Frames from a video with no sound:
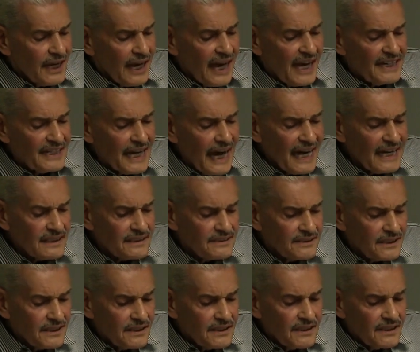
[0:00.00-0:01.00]
and that,
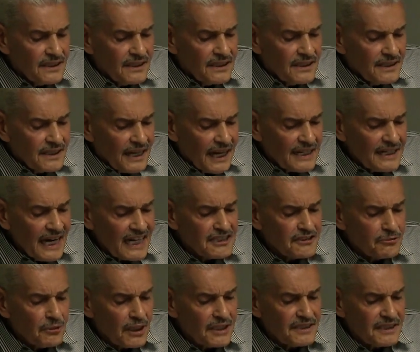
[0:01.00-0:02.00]
and that's
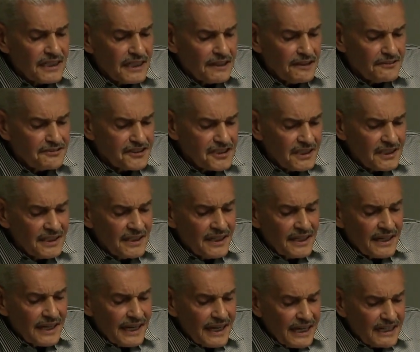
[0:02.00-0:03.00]
what gives
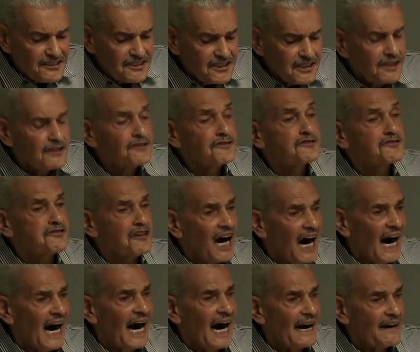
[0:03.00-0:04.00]
its
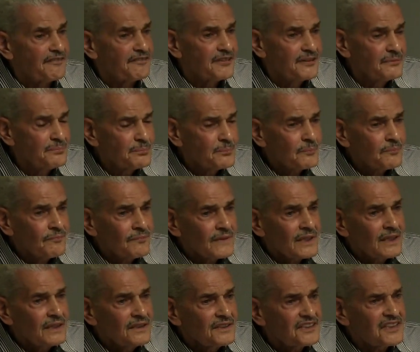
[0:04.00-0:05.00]
drive.
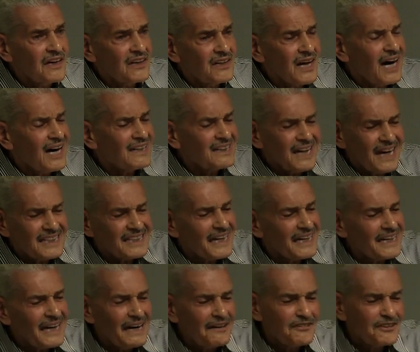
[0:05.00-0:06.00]
See, Allah, a lot
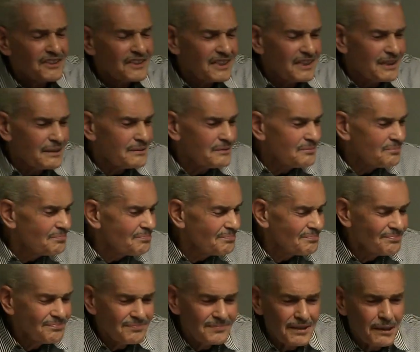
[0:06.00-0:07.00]
got everything
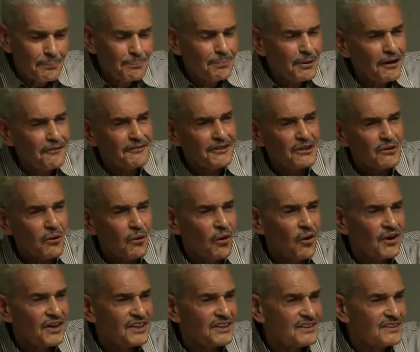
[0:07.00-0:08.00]
in perfect
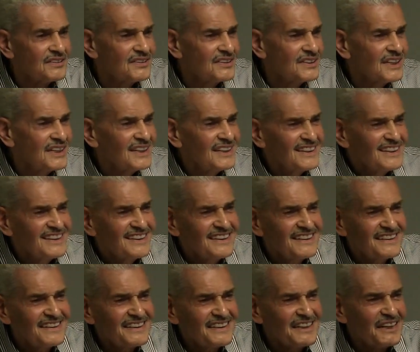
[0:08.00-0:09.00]
order
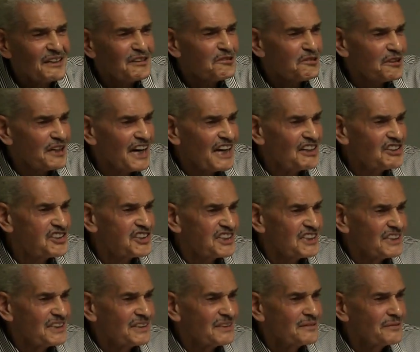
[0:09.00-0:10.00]
in
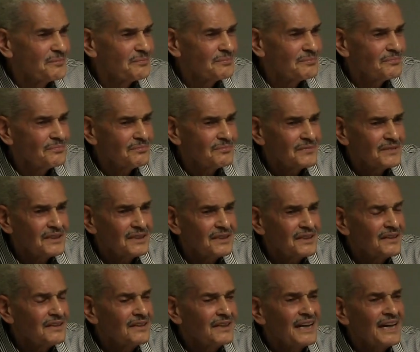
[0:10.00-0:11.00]
creation.
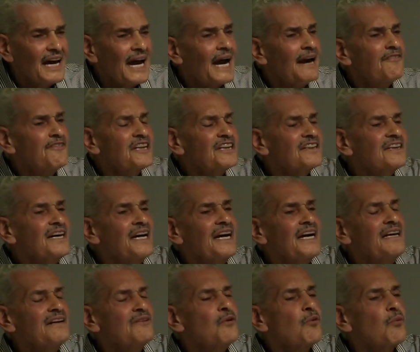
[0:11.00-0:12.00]

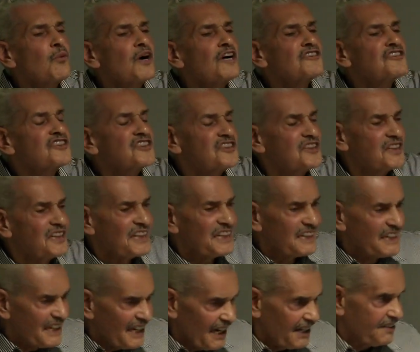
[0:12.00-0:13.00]
Everything works
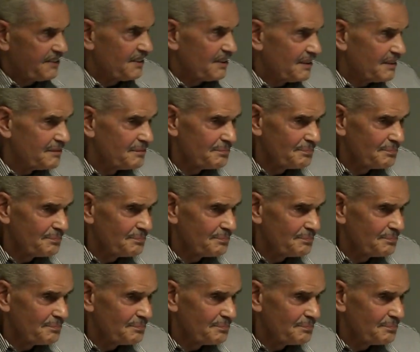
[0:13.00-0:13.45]
together.